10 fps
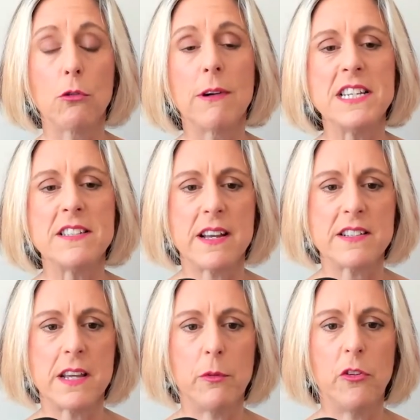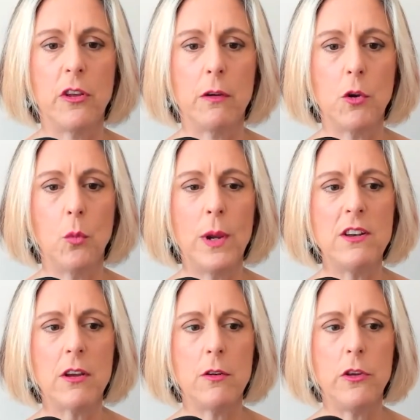already set up to serve your
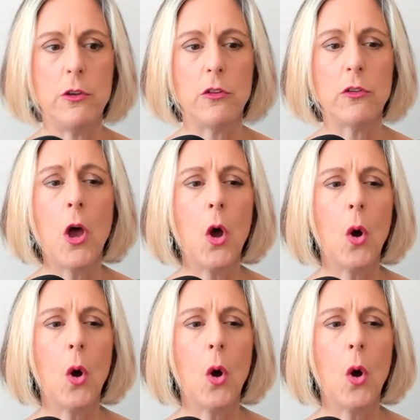Windows users,